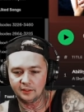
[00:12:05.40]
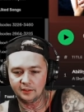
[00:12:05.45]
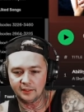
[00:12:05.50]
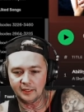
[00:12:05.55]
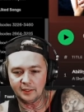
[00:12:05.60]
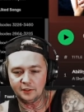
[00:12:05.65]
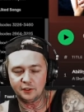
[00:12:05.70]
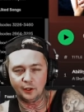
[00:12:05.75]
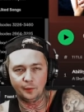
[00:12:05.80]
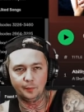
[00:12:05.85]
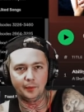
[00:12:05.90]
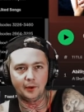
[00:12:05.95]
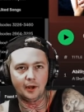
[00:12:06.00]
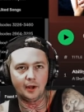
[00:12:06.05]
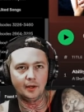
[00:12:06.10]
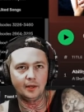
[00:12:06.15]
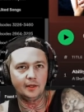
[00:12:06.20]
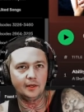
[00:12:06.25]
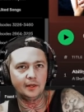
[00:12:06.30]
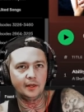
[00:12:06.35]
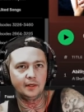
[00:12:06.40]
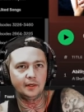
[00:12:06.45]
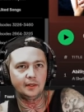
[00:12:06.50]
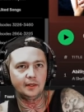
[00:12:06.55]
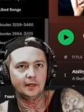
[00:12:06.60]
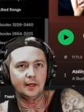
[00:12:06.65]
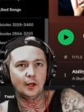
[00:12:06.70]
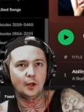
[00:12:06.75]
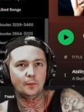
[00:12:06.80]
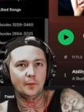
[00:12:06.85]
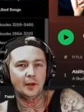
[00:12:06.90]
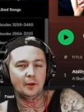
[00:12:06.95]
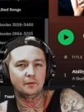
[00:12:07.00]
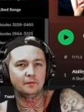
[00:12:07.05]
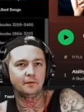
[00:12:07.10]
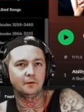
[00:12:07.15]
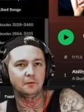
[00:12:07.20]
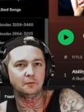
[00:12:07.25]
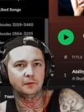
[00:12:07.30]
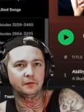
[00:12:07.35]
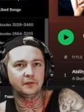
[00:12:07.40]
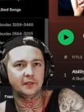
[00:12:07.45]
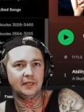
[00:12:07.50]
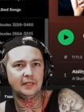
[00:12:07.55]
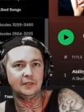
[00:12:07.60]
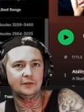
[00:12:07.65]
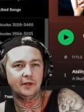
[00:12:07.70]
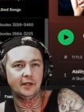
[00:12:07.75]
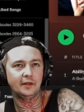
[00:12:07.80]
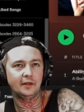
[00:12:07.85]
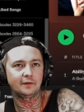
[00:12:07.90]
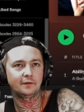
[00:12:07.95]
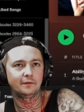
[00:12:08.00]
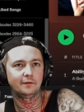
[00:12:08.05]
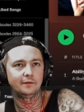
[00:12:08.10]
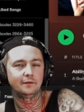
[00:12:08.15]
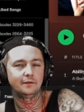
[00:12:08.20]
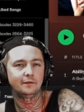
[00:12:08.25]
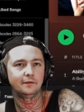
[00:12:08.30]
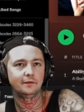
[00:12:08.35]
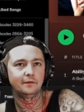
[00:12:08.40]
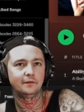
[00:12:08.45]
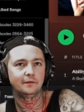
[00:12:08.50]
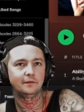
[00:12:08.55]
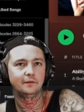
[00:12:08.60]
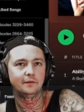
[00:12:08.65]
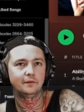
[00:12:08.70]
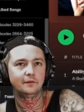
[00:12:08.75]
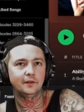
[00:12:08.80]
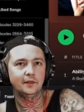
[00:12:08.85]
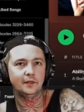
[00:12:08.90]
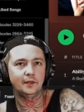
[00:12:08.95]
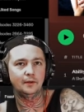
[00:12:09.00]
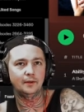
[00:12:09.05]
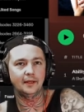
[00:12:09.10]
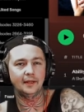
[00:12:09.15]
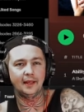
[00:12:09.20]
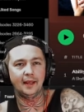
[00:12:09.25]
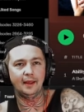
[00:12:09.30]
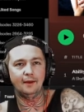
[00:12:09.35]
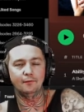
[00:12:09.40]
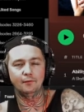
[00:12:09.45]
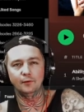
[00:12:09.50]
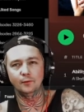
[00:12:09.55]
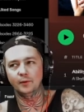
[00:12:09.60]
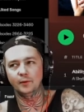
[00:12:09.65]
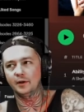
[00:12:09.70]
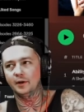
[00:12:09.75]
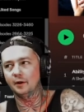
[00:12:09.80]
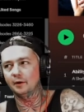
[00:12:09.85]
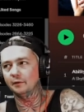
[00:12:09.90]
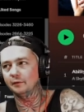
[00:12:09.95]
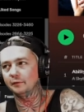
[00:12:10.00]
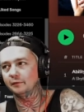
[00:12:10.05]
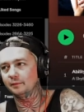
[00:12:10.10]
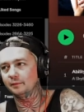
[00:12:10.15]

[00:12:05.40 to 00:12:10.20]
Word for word: they jump on and, and help out with vocals in any tracks? So I know like everyone knows